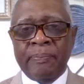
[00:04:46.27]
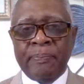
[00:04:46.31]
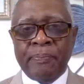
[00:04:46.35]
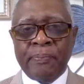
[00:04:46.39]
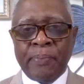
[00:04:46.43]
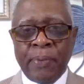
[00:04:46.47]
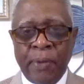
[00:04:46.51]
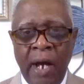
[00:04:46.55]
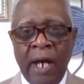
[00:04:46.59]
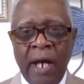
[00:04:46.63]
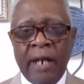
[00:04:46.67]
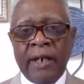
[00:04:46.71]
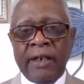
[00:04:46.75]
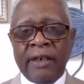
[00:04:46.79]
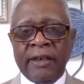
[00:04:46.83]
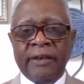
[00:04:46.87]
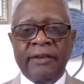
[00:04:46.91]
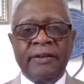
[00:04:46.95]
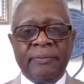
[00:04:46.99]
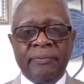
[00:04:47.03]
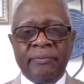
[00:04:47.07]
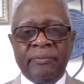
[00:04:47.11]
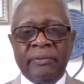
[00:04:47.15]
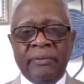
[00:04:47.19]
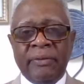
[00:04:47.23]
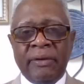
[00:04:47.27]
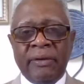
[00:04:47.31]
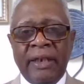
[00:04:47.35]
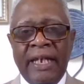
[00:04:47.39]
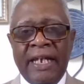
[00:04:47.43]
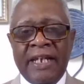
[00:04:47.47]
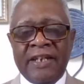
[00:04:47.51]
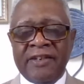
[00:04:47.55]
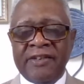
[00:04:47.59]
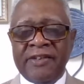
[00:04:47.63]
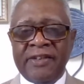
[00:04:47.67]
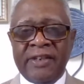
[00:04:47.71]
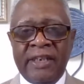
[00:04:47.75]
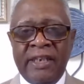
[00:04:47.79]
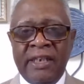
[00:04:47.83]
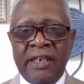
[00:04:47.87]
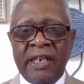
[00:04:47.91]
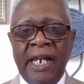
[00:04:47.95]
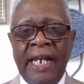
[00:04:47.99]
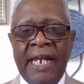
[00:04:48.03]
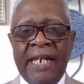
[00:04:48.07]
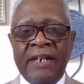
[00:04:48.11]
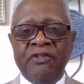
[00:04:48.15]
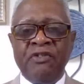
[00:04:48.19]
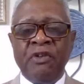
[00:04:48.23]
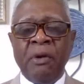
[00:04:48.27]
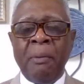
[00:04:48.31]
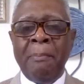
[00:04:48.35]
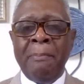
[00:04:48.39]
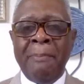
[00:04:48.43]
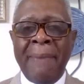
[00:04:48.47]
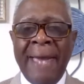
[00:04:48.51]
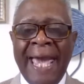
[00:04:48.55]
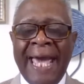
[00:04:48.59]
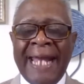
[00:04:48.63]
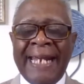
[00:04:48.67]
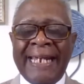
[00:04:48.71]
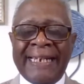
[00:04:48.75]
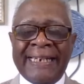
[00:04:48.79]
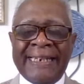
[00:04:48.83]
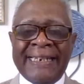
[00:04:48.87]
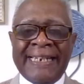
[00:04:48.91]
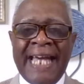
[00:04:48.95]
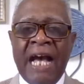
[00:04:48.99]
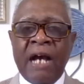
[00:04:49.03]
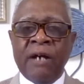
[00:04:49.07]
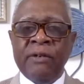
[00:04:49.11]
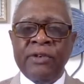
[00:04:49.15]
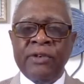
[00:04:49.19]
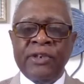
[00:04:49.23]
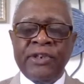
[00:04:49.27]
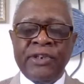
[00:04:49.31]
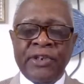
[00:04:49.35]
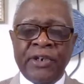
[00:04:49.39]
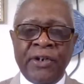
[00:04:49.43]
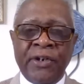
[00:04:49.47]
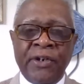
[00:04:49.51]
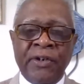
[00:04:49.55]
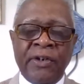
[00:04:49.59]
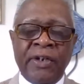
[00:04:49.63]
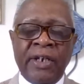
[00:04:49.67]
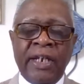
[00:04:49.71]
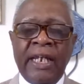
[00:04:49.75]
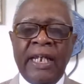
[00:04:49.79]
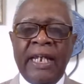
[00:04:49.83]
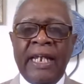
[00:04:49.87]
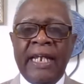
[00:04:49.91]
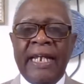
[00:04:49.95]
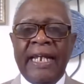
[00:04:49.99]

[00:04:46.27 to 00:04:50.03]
product has seen a dramatic downturn